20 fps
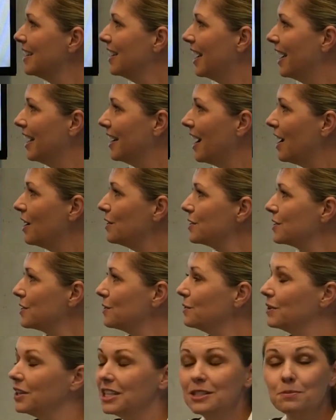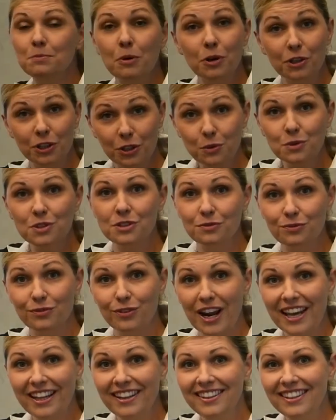and also it's more
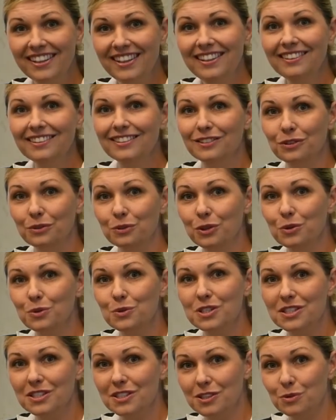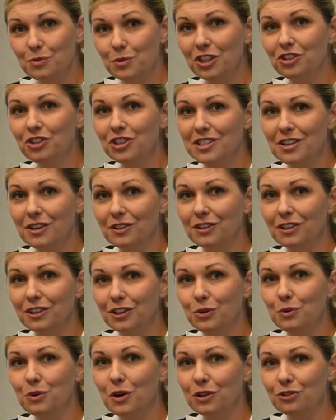user-friendly to use the switches on the
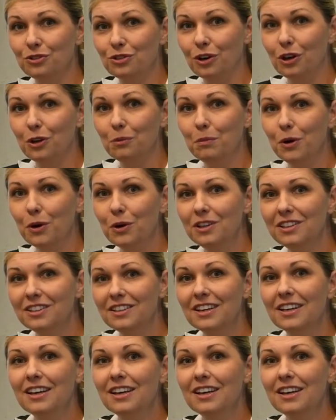new control board.